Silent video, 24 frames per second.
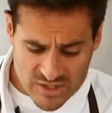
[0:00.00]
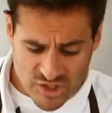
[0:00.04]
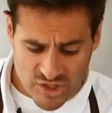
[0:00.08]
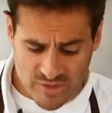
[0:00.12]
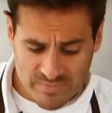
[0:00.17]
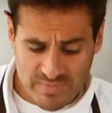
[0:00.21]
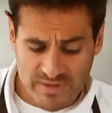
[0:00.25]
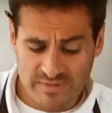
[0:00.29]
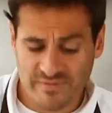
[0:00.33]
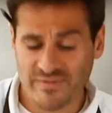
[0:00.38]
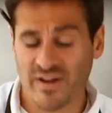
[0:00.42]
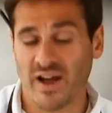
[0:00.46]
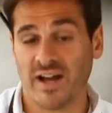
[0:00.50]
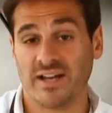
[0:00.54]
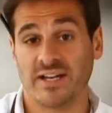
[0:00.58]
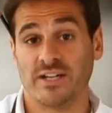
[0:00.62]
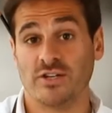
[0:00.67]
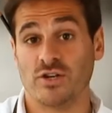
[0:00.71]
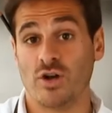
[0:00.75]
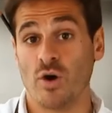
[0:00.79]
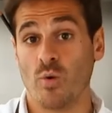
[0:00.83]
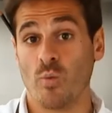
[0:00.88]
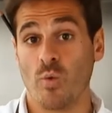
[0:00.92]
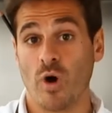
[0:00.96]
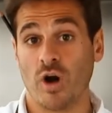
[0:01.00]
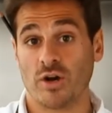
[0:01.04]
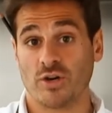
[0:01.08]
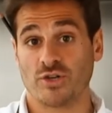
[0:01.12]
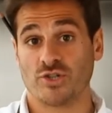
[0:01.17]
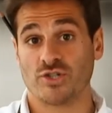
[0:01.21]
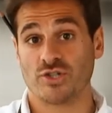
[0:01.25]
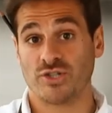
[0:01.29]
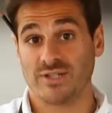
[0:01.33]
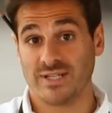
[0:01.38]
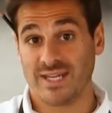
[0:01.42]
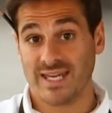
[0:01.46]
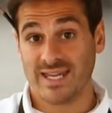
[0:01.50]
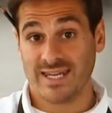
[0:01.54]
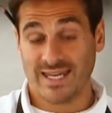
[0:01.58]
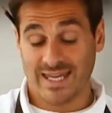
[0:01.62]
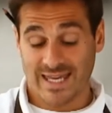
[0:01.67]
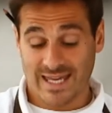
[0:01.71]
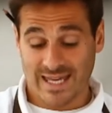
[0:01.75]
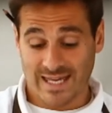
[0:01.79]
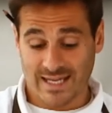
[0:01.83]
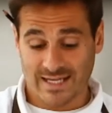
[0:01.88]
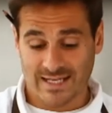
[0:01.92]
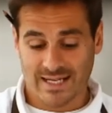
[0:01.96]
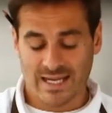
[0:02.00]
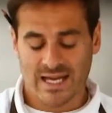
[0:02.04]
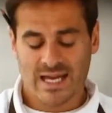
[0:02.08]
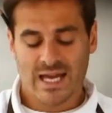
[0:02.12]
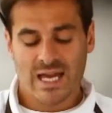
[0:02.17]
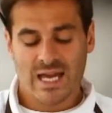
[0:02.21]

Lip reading: it should be fine and no water should get in.